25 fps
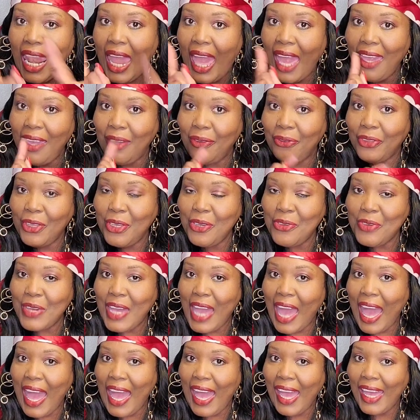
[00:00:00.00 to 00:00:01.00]
life, you
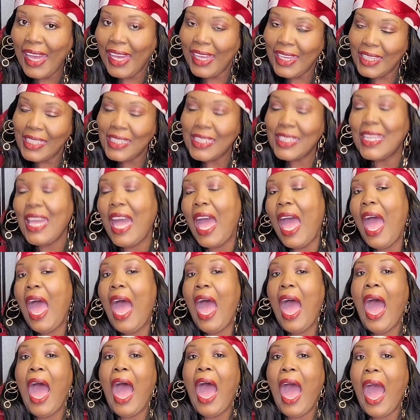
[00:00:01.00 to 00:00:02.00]
guys.
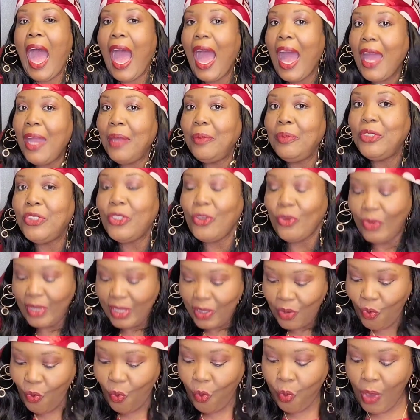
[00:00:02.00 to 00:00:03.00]
I'm
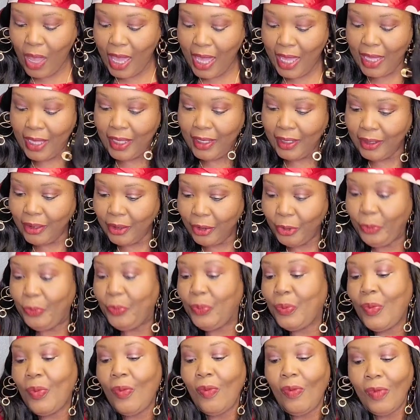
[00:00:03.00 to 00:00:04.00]
doing well.
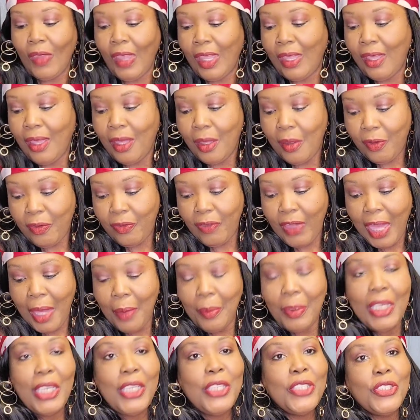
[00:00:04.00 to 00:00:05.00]

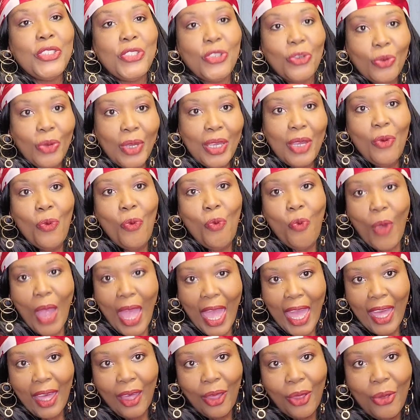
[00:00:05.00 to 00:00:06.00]
Family's doing
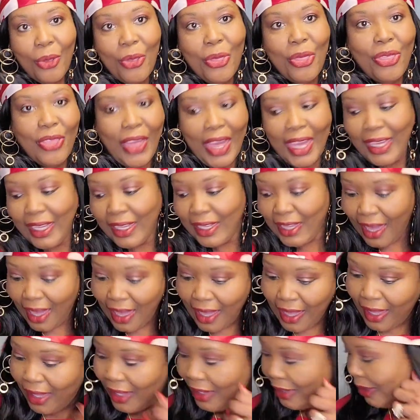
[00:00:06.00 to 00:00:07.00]
well. Thank
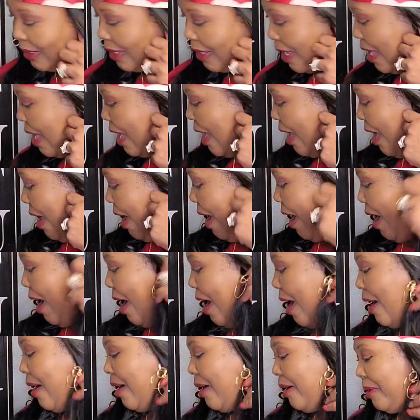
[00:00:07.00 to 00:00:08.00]
God.
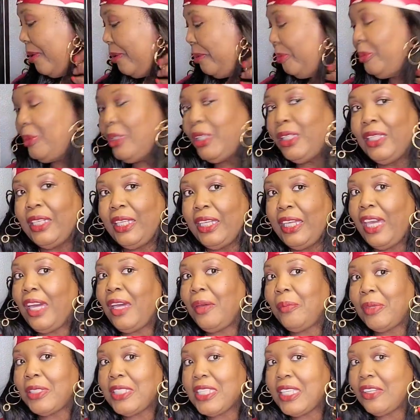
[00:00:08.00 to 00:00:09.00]
Um,
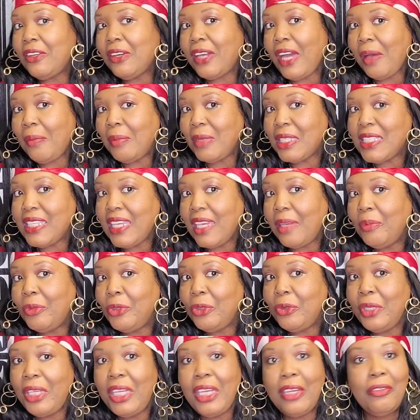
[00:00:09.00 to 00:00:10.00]
yep, still got my
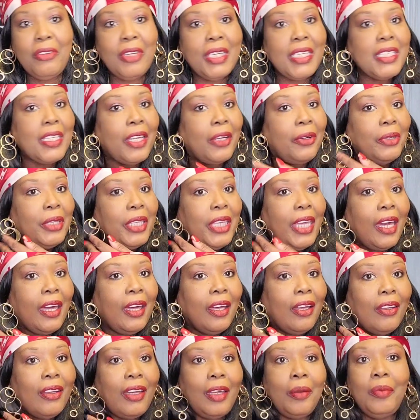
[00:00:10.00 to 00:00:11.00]
Timo earrings on,
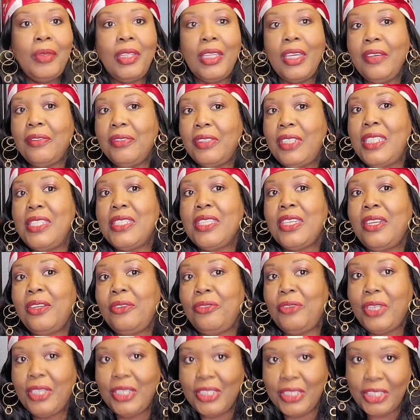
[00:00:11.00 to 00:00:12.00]
y'all. I'm loving these
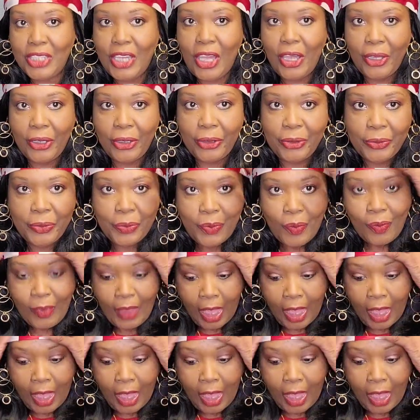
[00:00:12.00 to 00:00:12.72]
earrings, y'all.